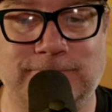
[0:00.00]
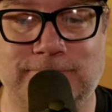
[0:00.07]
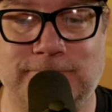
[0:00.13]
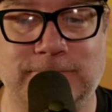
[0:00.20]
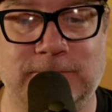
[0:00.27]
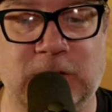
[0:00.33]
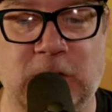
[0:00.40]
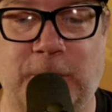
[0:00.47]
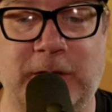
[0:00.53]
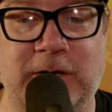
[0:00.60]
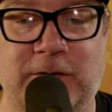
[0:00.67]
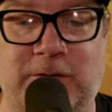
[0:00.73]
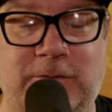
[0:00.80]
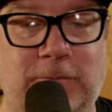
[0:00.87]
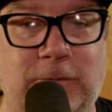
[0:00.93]

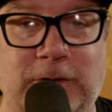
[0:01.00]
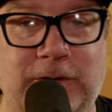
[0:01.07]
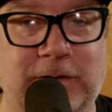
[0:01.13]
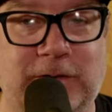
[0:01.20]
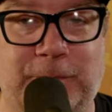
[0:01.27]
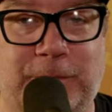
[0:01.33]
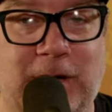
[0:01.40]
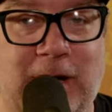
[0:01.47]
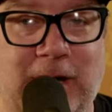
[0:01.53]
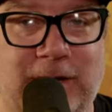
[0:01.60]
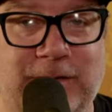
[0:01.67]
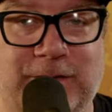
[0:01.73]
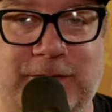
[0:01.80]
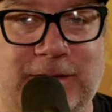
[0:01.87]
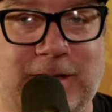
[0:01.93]
Nobody's really
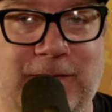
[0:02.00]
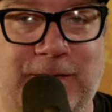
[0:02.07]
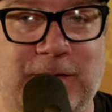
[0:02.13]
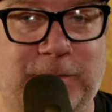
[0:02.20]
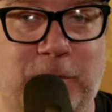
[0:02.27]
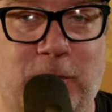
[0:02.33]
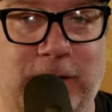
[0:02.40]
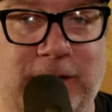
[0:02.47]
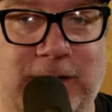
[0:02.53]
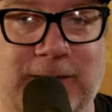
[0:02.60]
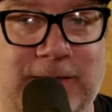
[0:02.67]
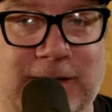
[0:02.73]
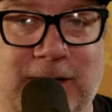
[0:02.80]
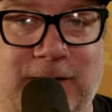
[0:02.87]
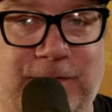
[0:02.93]
surprised at this point in
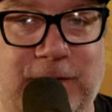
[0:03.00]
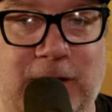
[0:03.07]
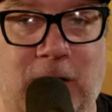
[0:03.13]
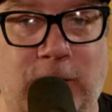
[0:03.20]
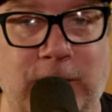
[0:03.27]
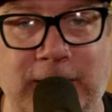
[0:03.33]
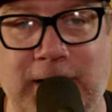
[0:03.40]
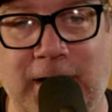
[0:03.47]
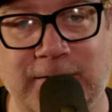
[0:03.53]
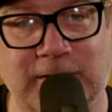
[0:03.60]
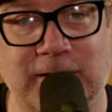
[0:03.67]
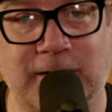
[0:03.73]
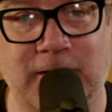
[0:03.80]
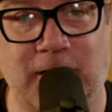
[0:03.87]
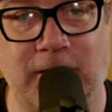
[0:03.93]
the NFL when guys
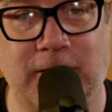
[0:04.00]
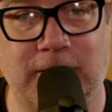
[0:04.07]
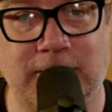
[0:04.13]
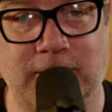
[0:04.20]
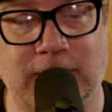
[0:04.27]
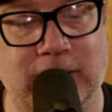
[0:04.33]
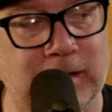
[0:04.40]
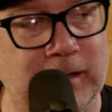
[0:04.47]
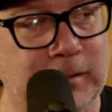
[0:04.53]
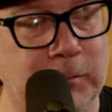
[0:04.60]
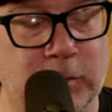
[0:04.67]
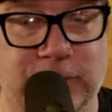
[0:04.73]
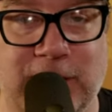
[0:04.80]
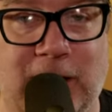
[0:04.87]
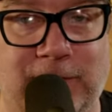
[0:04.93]
get cut and
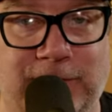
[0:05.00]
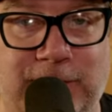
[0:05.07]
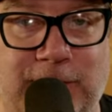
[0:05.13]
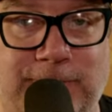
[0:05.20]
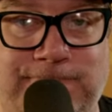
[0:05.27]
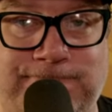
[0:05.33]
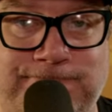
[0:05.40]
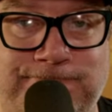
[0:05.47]
moved on from.